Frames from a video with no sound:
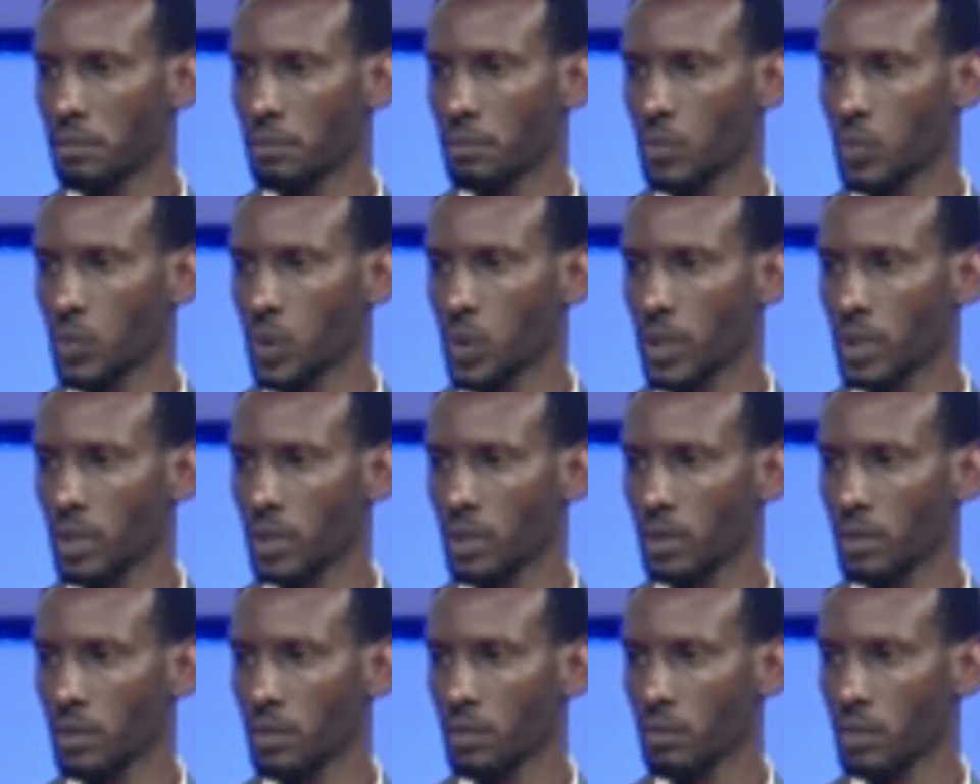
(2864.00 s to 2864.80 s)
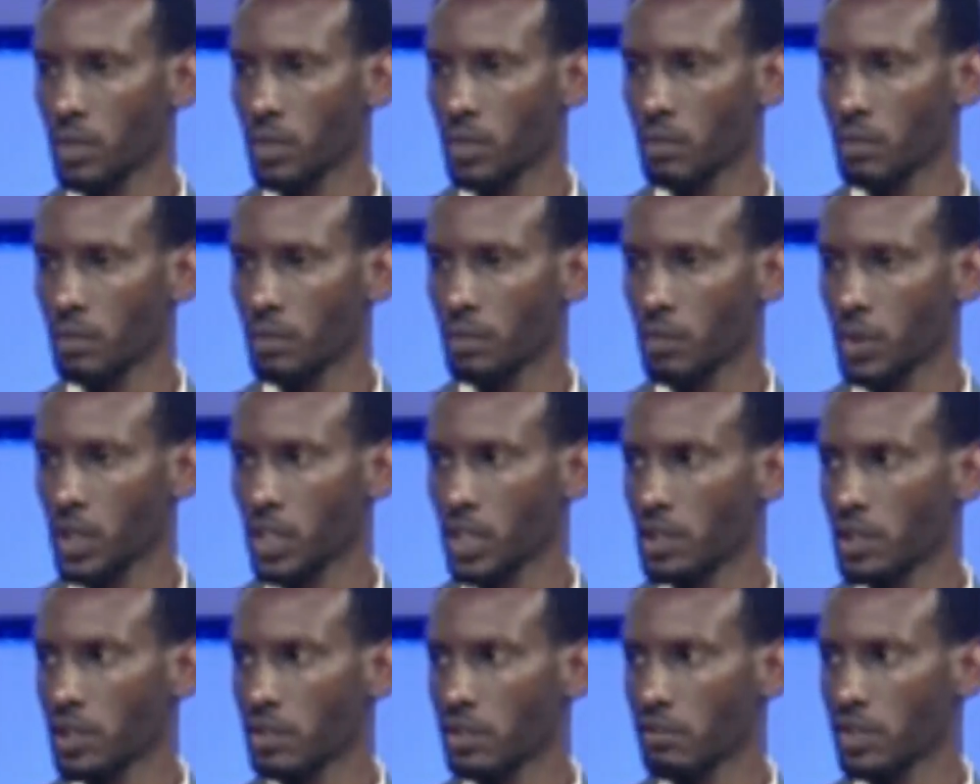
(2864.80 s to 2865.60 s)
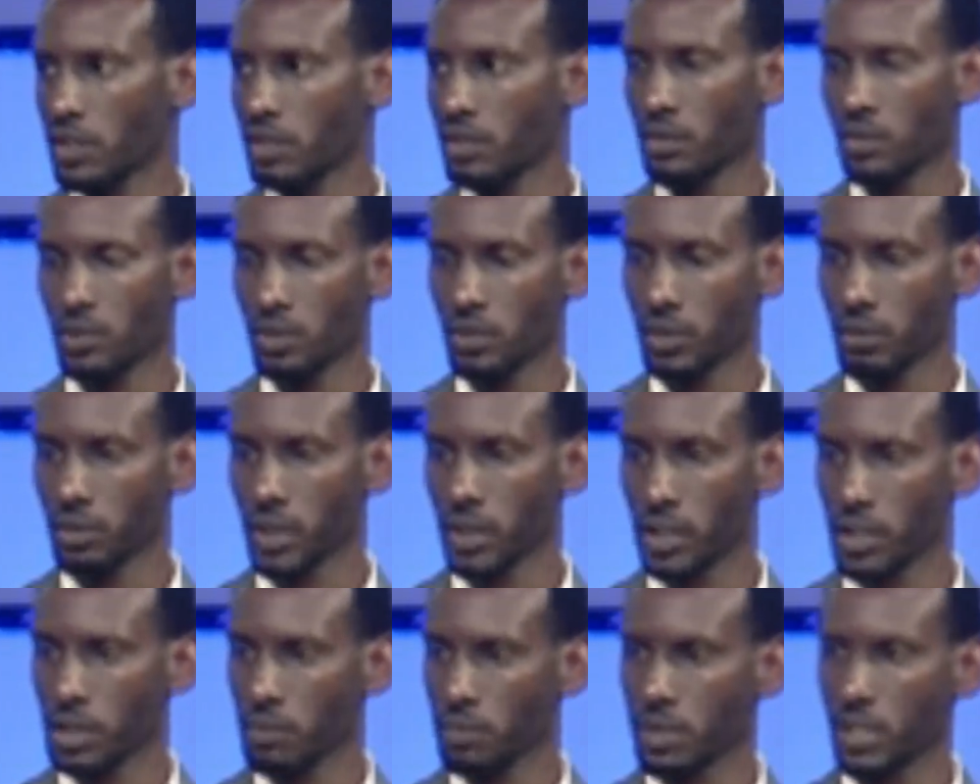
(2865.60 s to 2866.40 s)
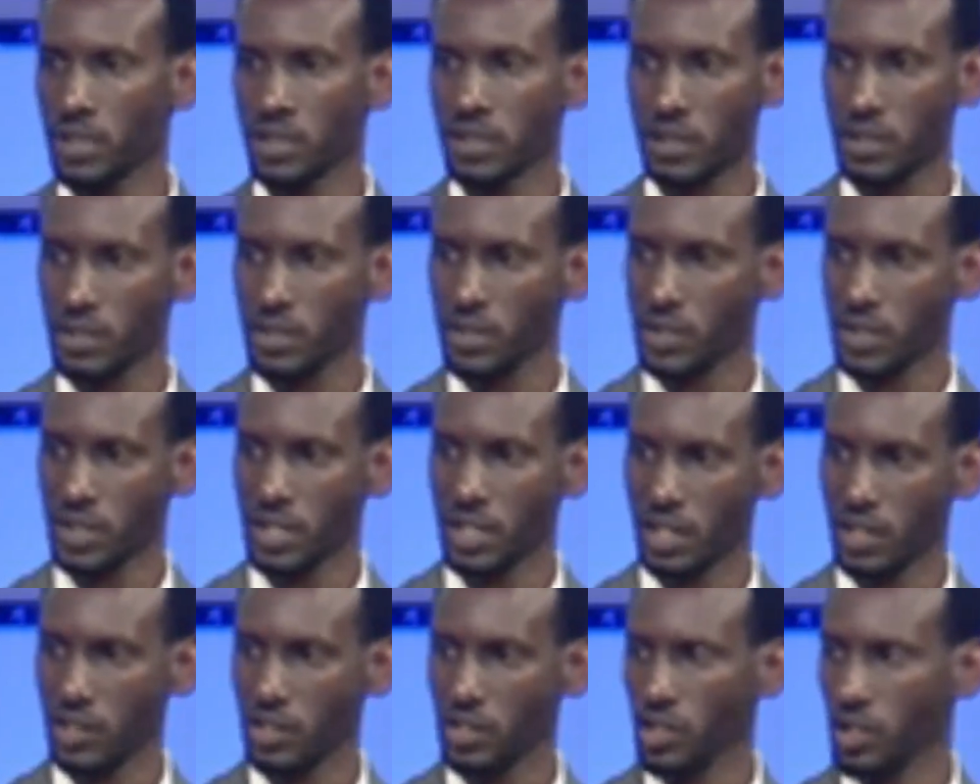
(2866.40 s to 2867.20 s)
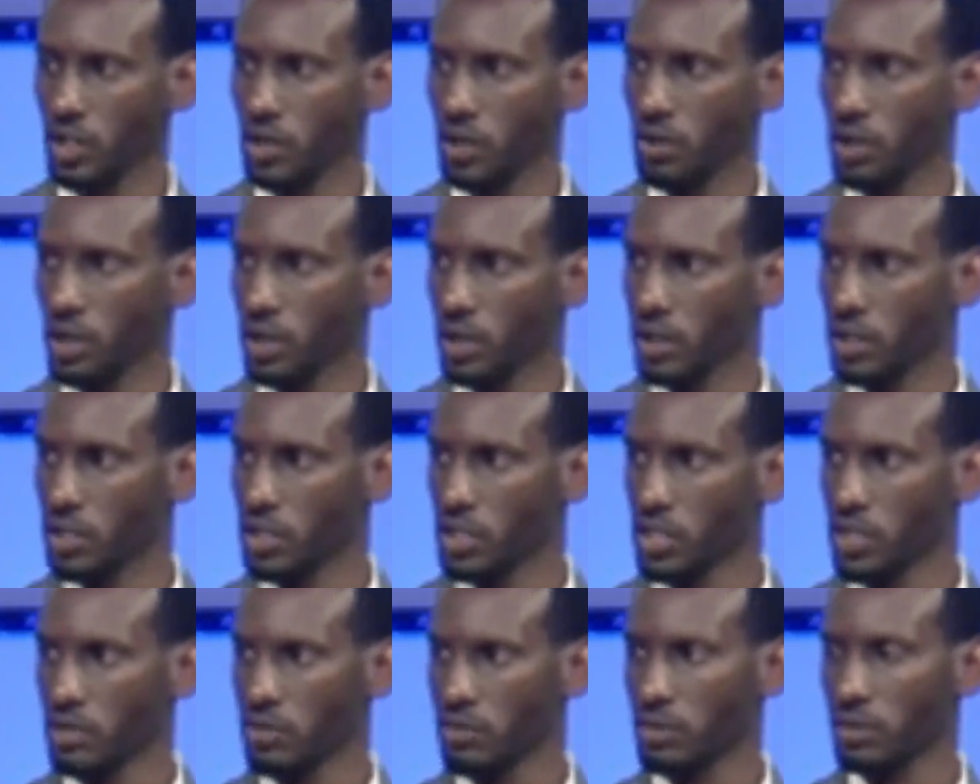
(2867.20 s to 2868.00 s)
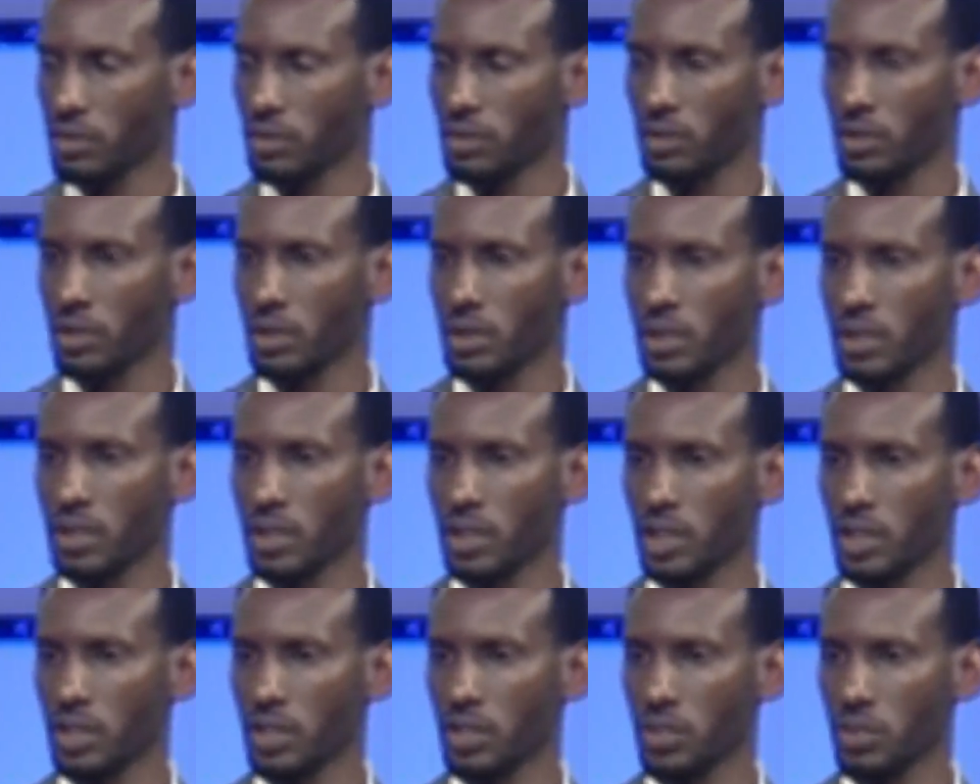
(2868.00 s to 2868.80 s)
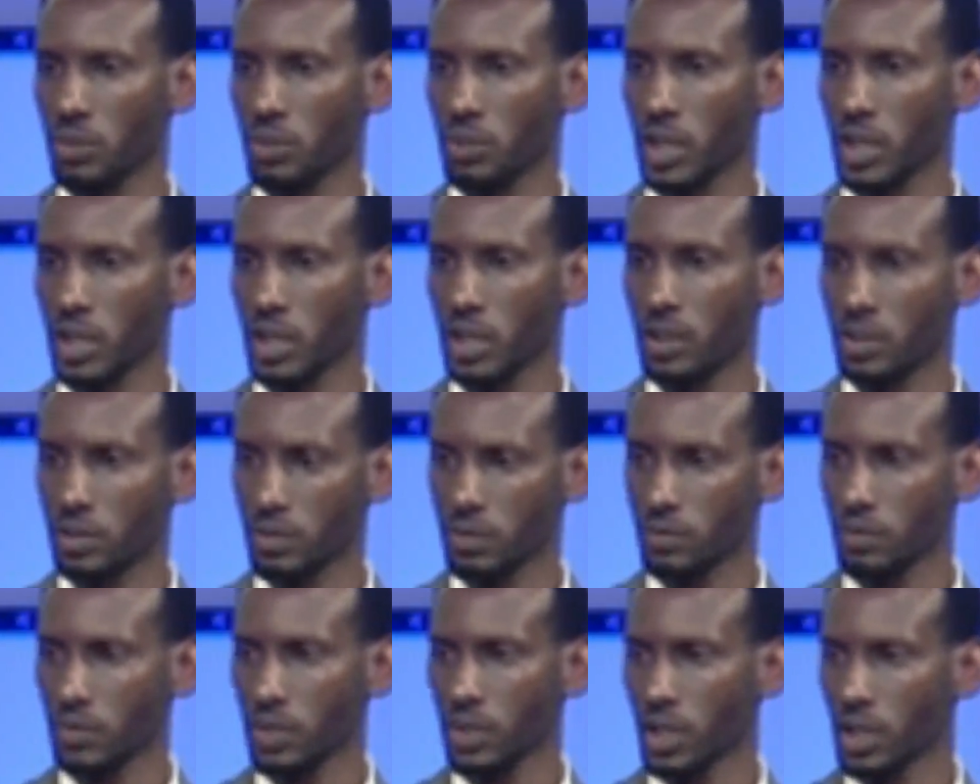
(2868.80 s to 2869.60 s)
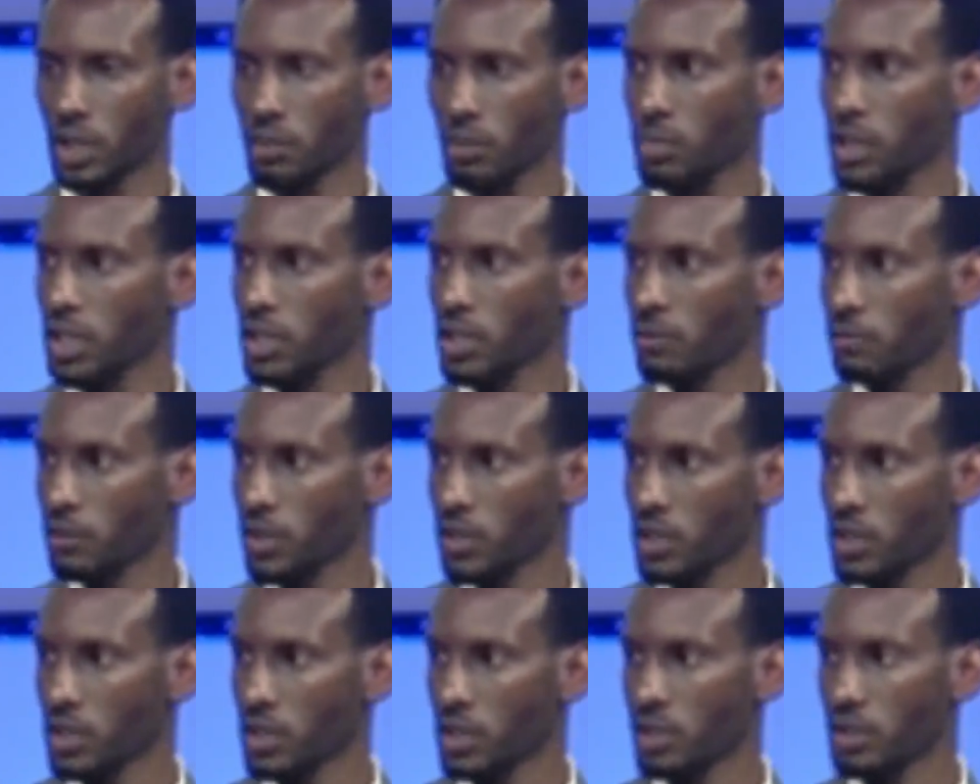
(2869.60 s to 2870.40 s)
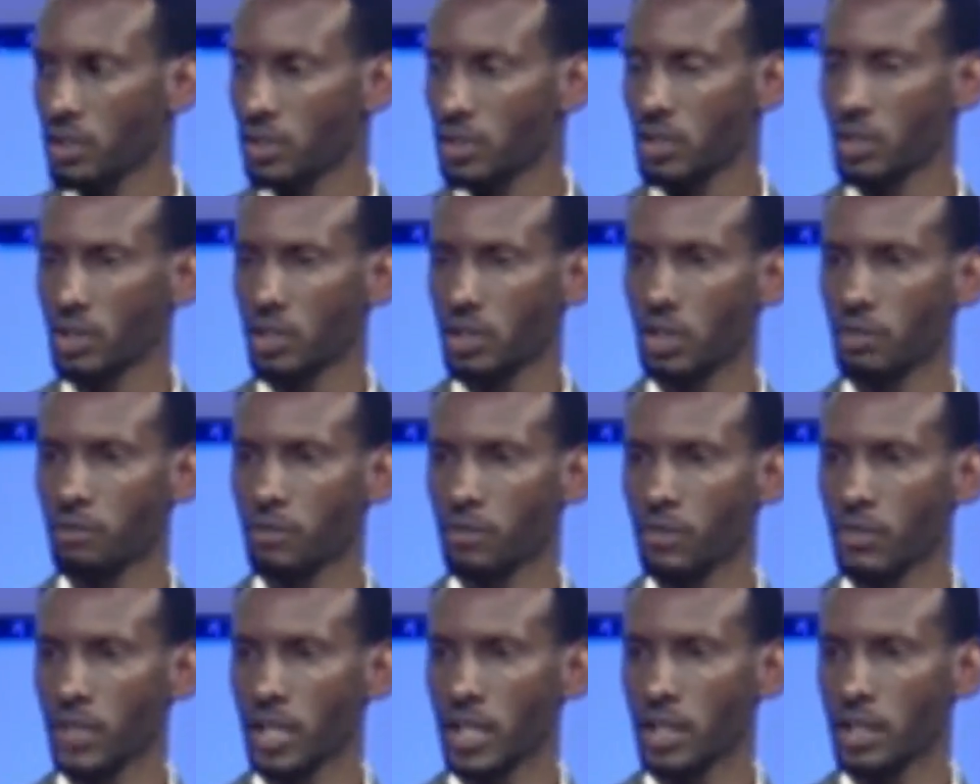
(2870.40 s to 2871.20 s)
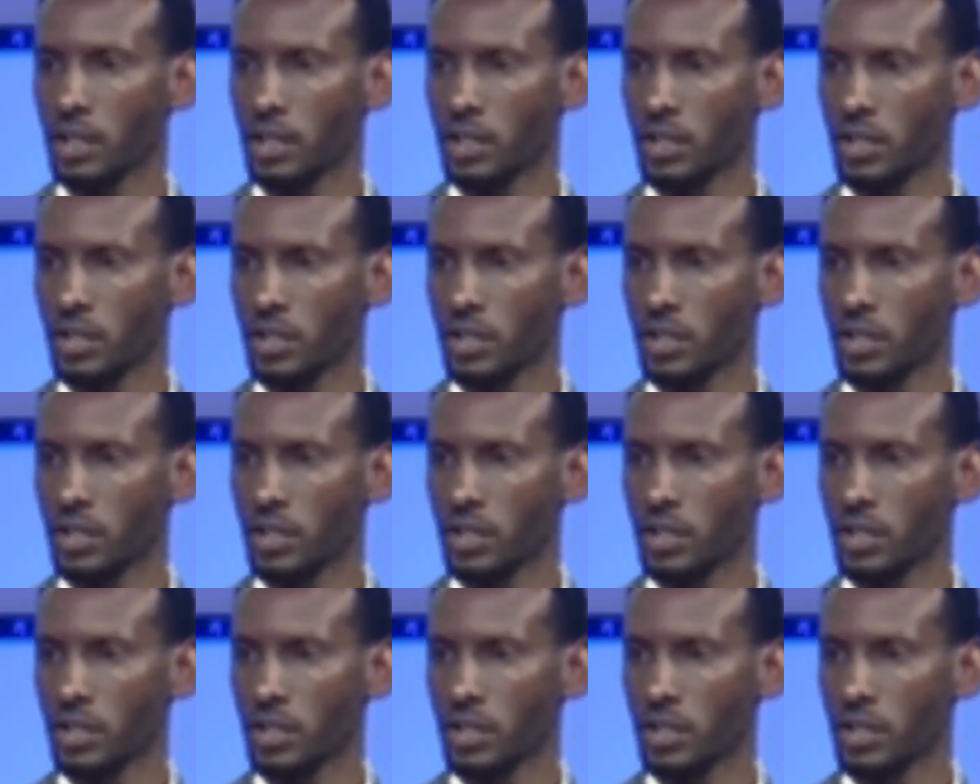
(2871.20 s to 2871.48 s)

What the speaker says: we deliver. Not the Rwanda Space Agency, GOR in general, and so we kind of are benefiting off of that.